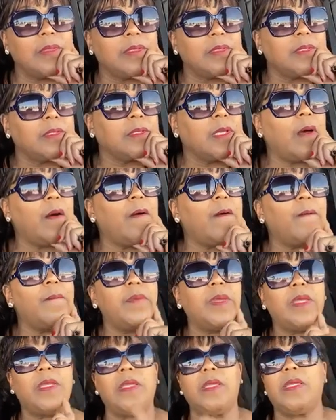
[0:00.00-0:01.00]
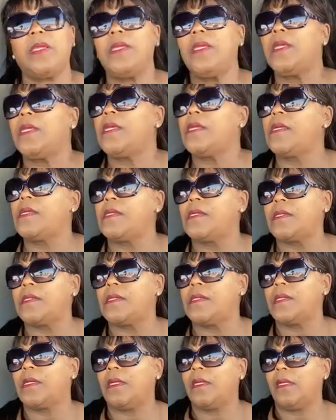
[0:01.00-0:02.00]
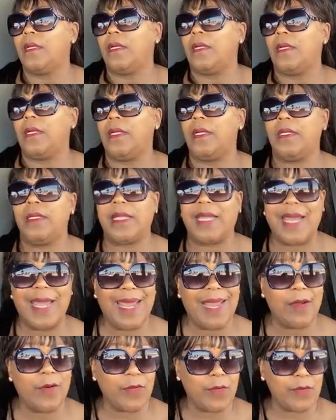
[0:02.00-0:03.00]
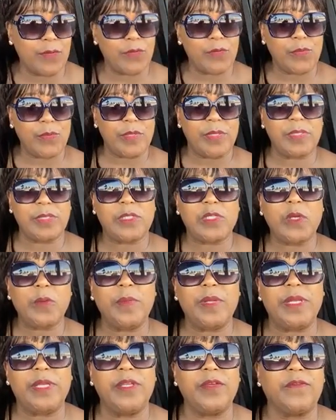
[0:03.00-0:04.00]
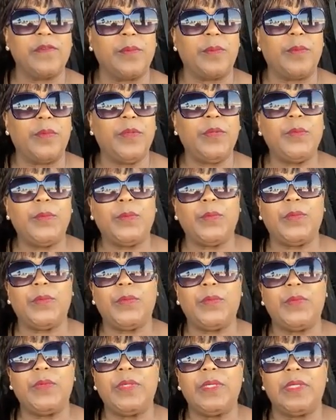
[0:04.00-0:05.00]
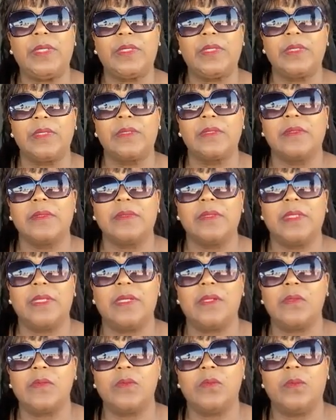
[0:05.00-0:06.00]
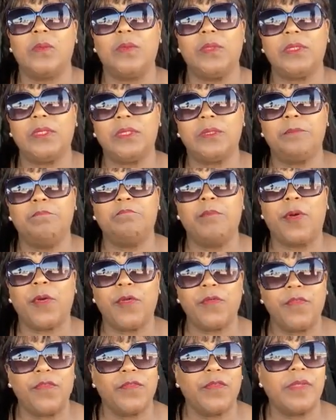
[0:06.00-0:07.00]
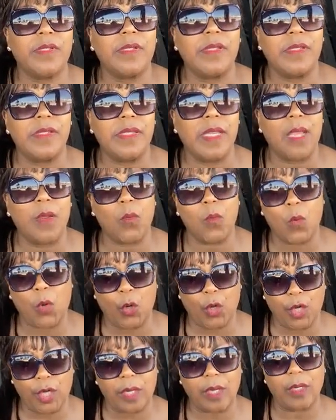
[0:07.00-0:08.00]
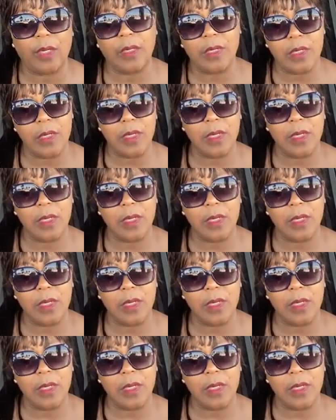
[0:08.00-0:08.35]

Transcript: so many encounters with so many different people, which birth network.